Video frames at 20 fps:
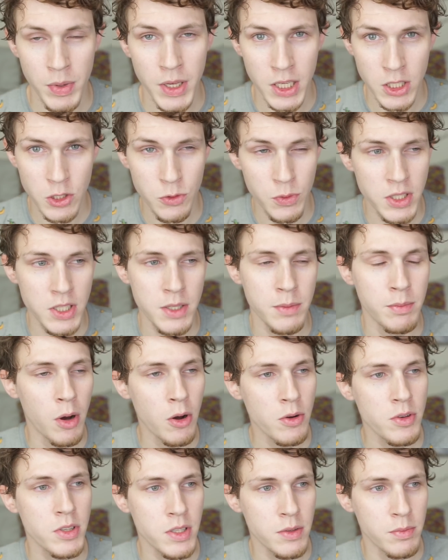Because what's
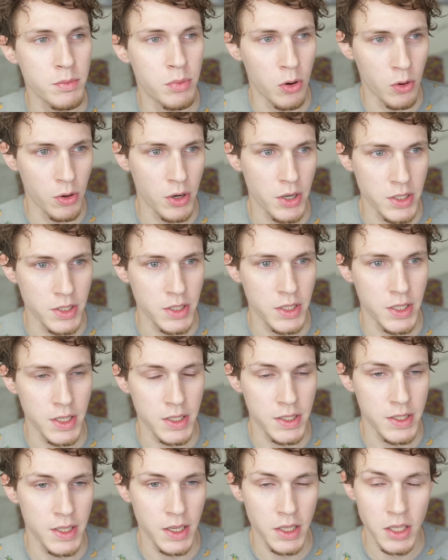most important
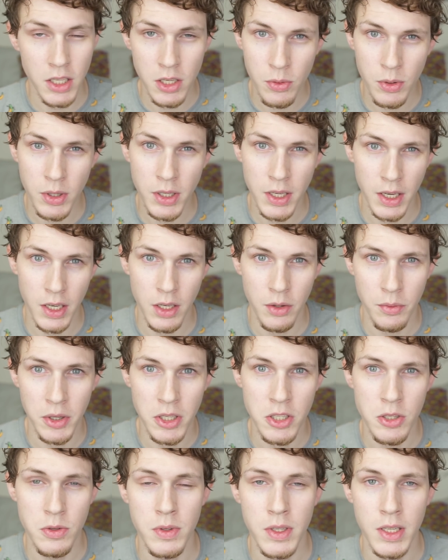is that you are getting
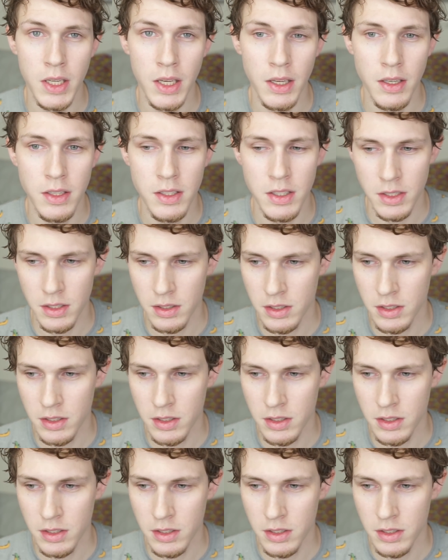what you need